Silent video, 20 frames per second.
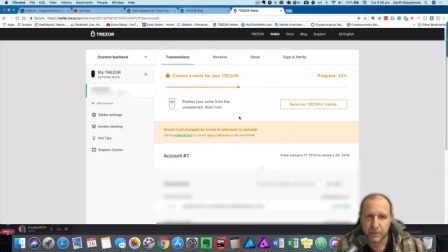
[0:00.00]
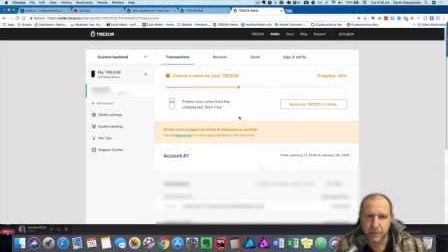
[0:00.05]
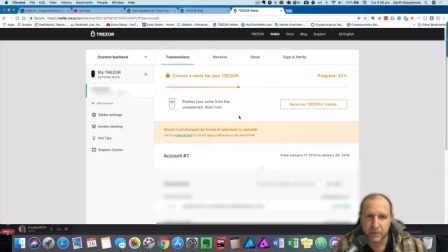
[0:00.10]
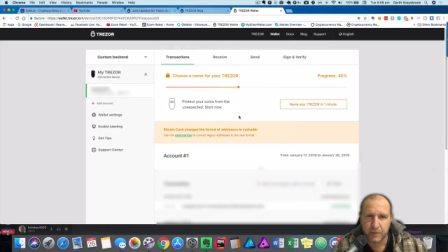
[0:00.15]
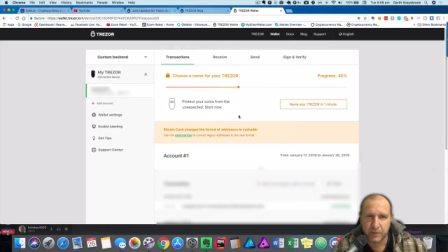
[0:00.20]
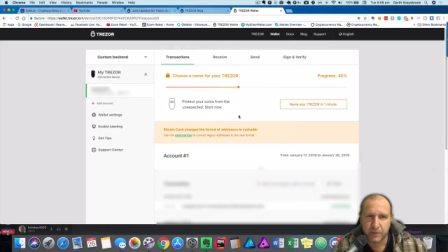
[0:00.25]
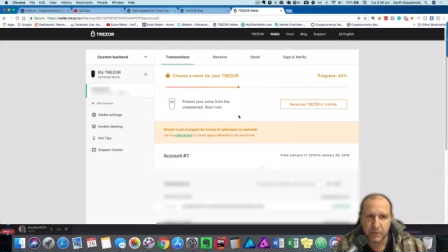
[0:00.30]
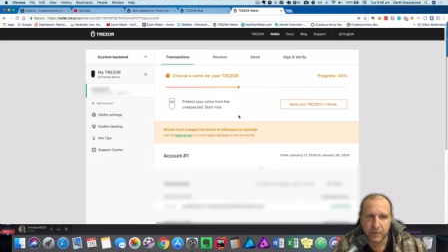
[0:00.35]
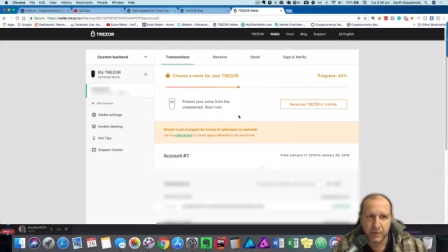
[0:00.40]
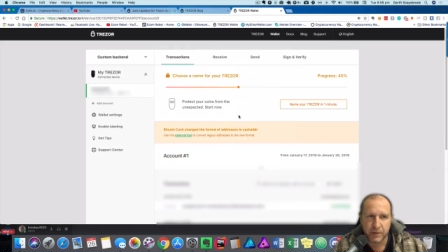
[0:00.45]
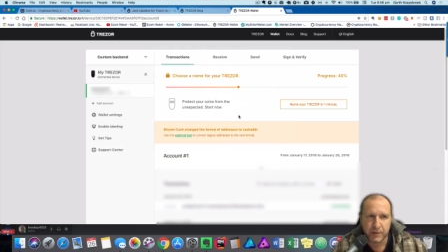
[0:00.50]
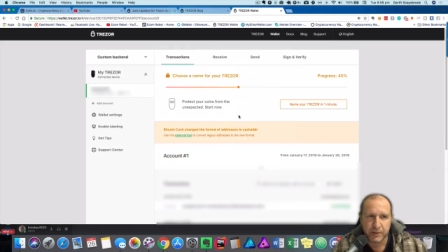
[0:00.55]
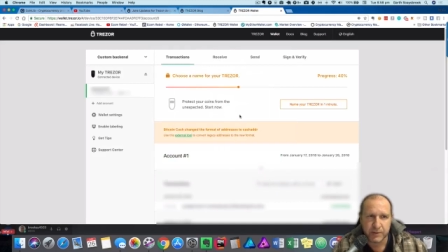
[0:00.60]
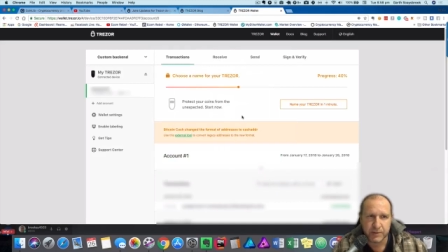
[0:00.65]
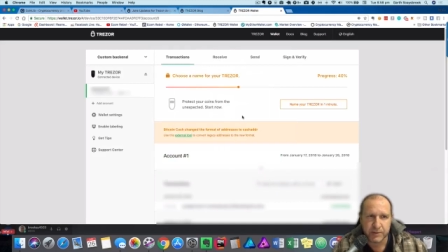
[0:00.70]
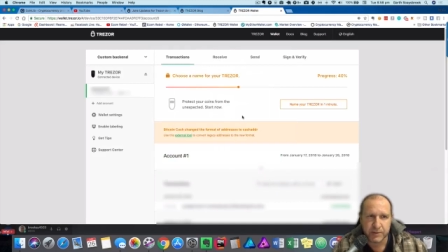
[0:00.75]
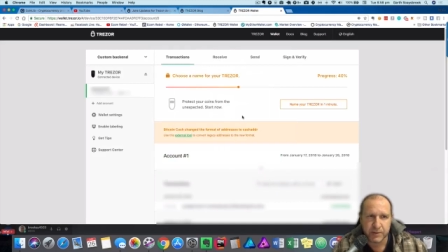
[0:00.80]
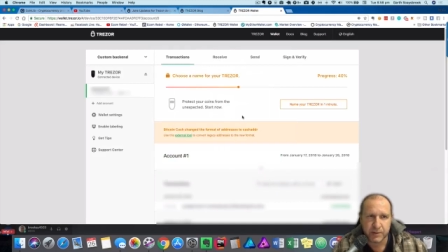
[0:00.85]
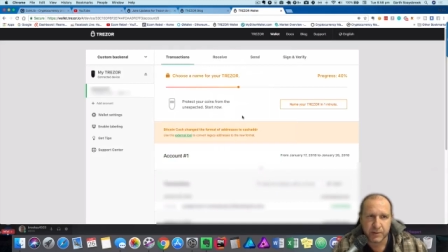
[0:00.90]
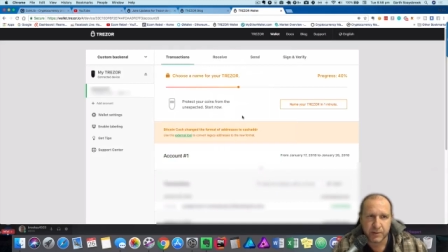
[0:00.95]
All right,
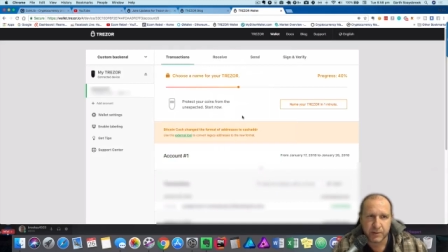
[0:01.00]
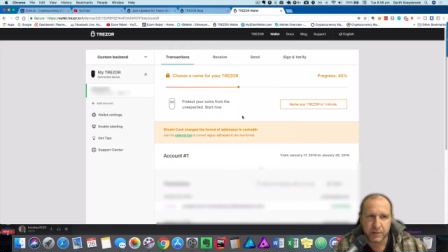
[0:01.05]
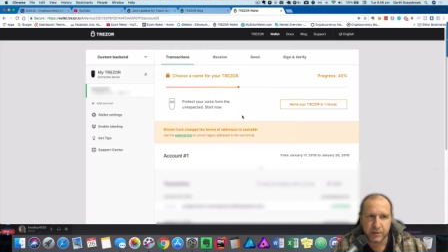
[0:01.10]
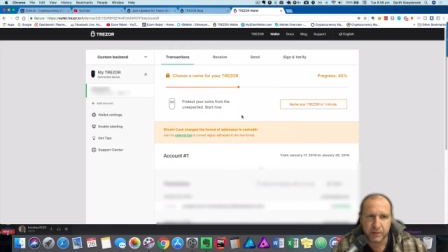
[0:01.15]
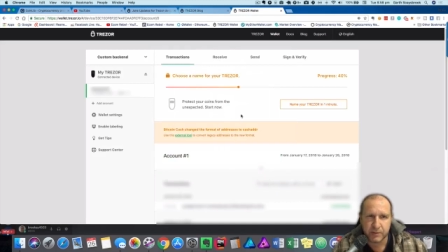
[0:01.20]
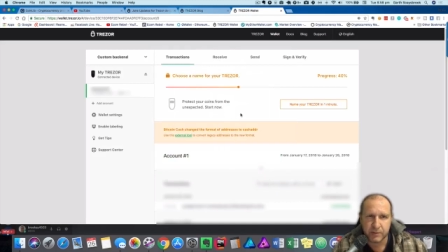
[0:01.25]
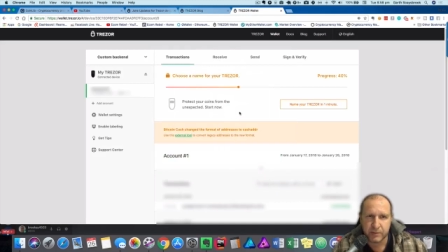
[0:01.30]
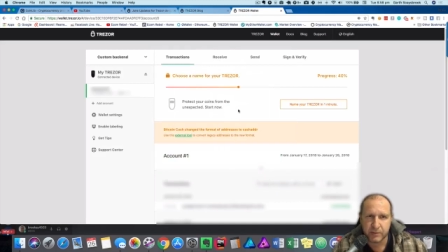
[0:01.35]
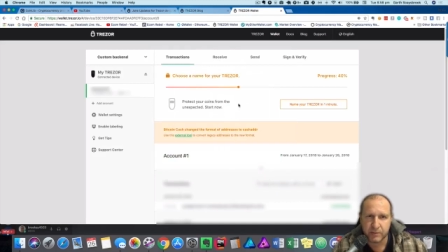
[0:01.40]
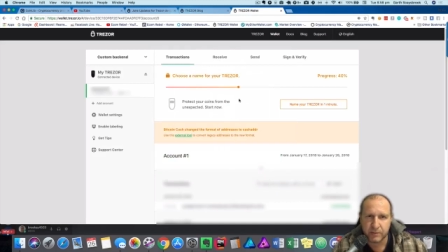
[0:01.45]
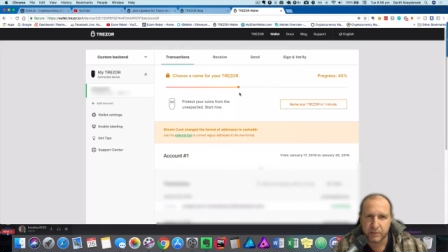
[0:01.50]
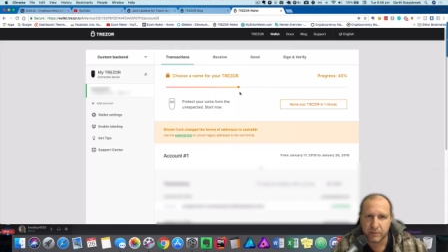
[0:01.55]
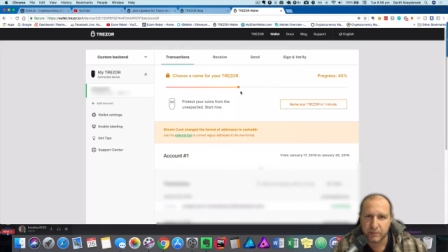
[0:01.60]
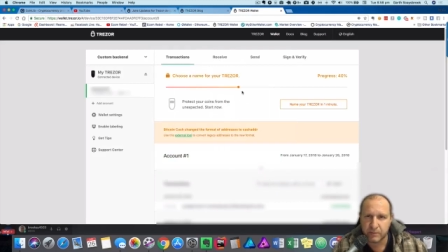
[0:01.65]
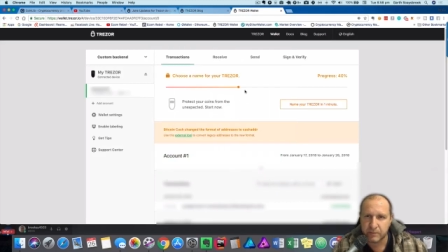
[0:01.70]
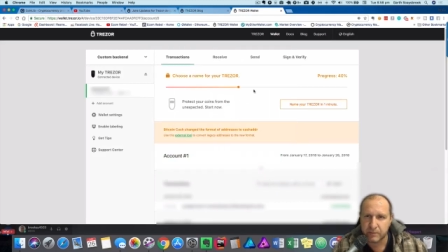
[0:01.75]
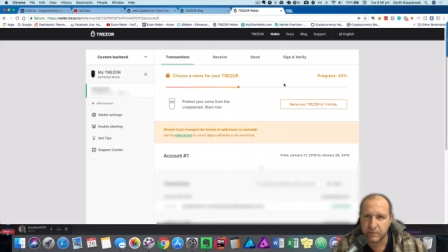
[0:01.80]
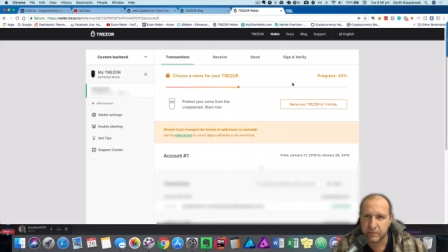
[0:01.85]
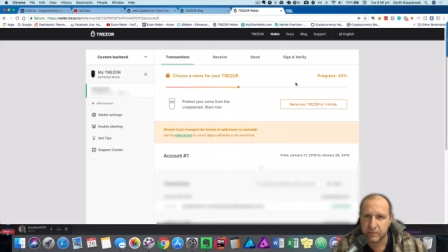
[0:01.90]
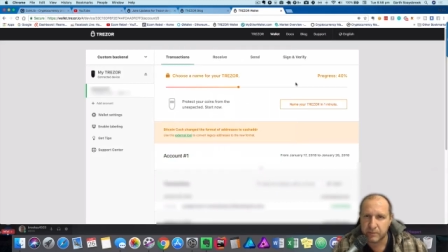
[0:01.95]
so
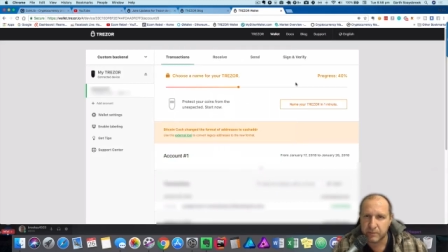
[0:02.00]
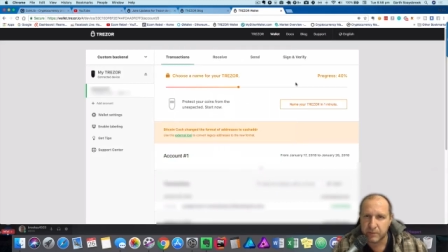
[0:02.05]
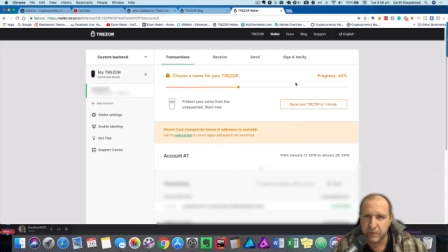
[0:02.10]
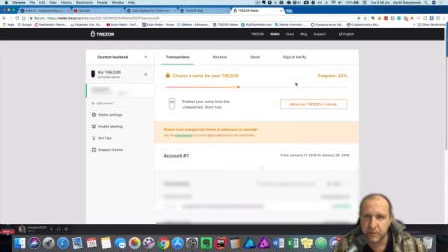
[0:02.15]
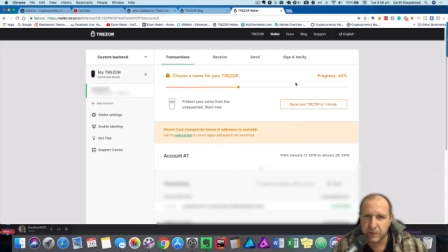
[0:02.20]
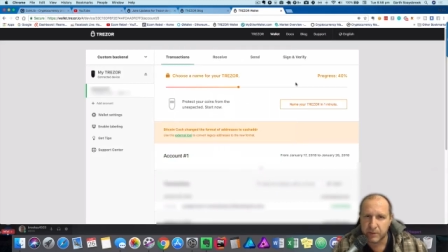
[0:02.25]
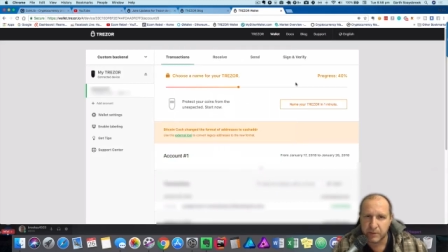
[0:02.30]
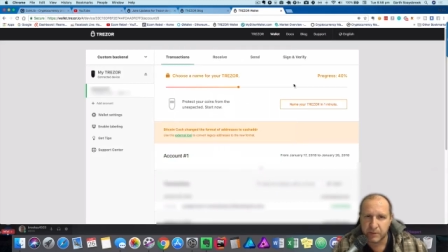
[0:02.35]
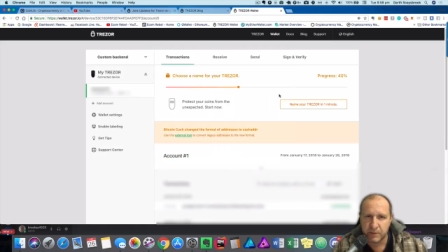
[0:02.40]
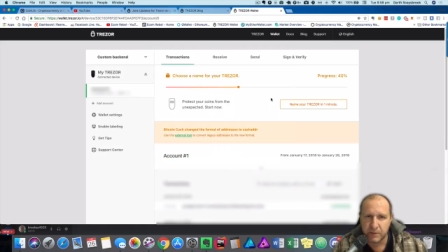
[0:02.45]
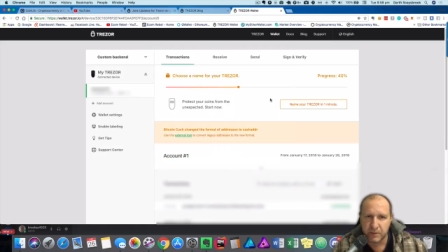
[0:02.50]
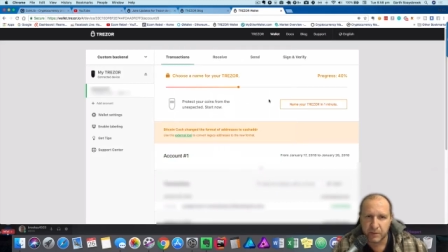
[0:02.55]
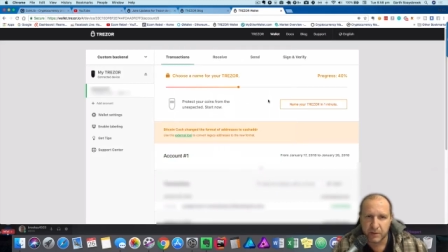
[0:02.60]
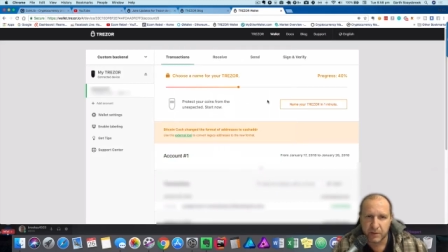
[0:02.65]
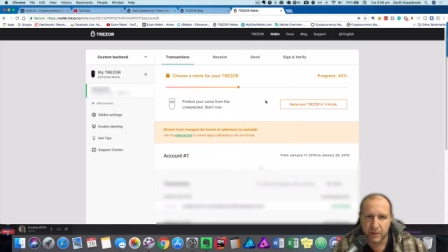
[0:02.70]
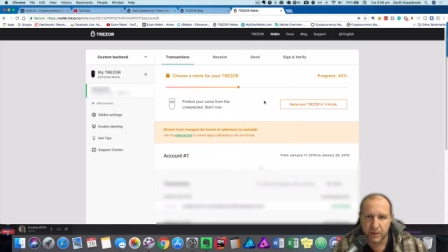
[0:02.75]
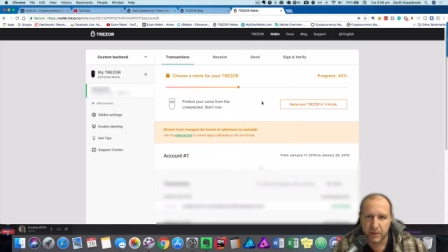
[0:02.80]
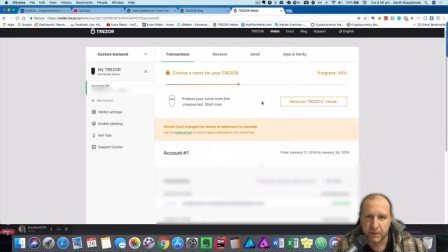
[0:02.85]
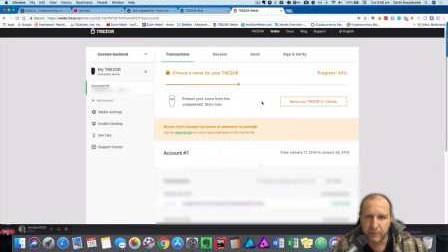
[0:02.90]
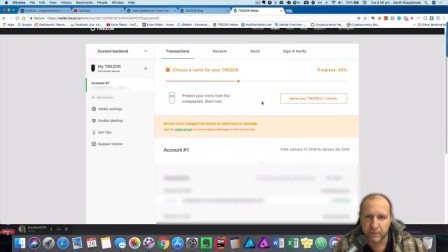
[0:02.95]

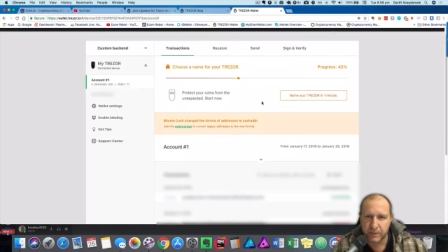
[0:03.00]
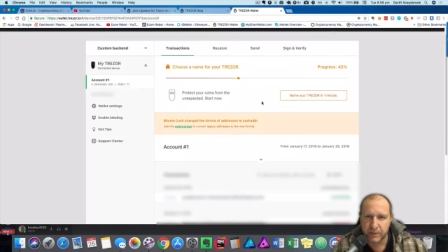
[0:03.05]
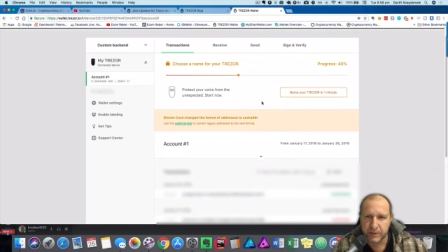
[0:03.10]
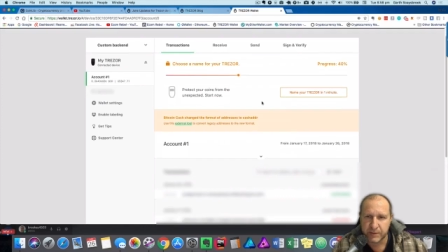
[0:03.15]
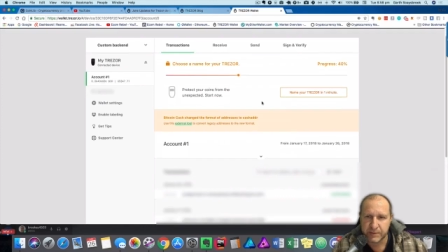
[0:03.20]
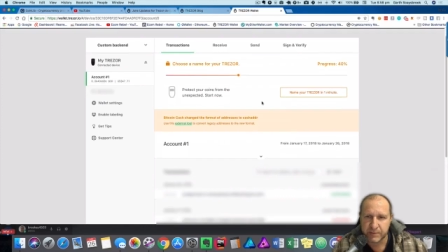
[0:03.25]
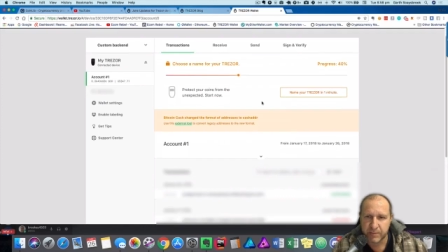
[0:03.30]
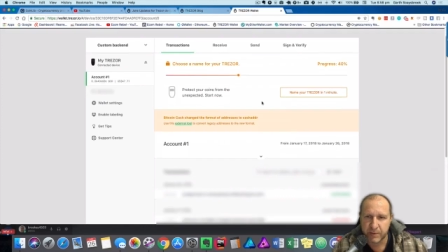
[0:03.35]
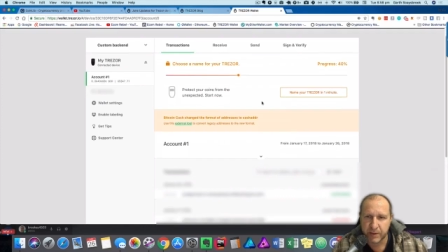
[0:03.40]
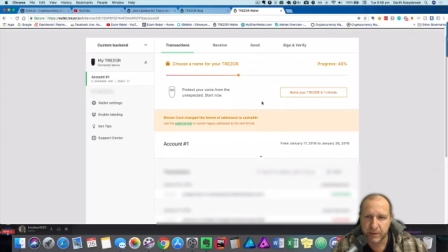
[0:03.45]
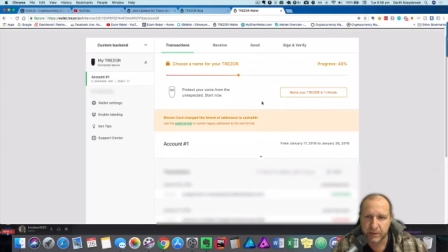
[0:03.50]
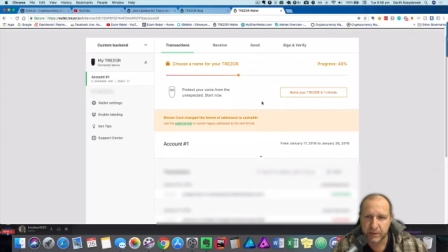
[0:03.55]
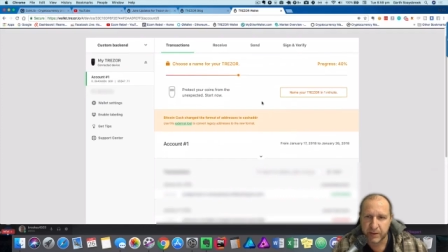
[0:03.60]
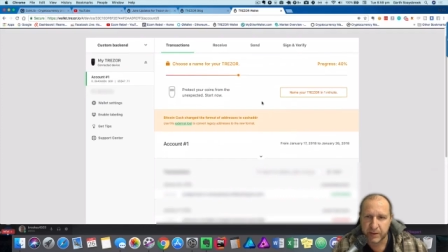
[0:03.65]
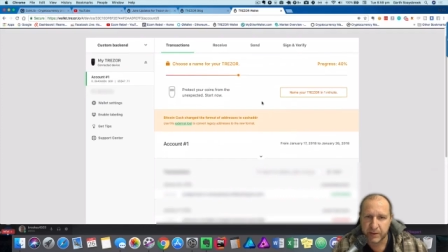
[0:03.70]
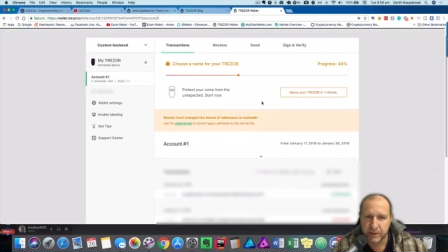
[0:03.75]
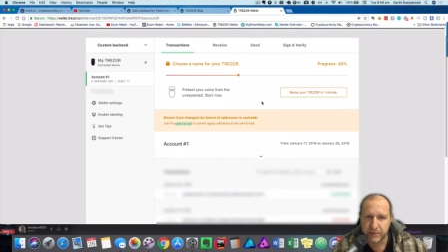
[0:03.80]
everything's back there.